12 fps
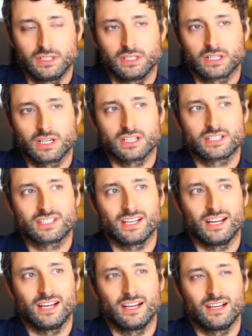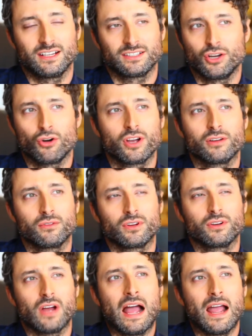Because,
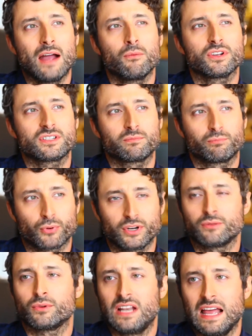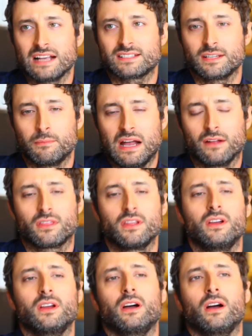I was pretty relaxed about
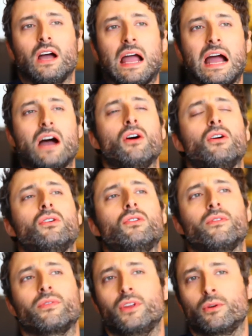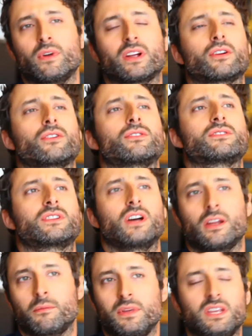how the record's
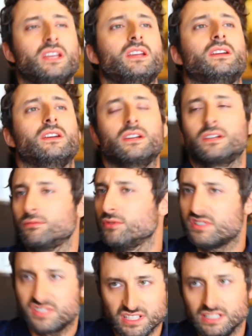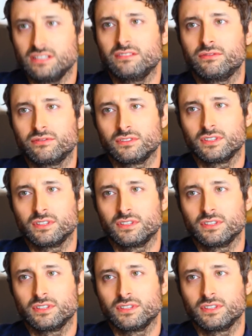gonna be received.